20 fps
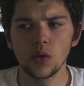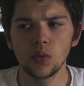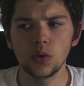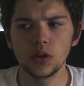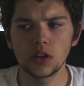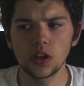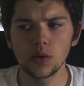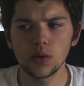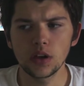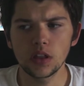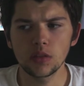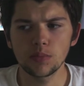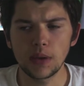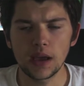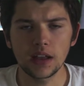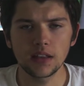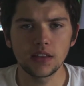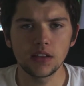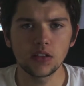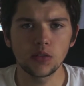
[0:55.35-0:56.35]
We do
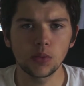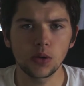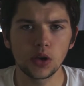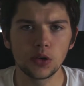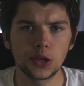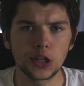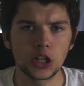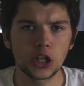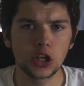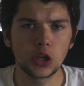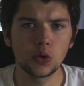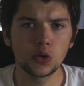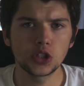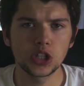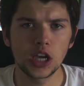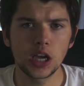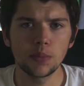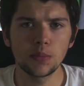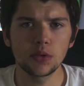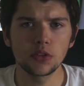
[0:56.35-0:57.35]
expect it to become a new shape.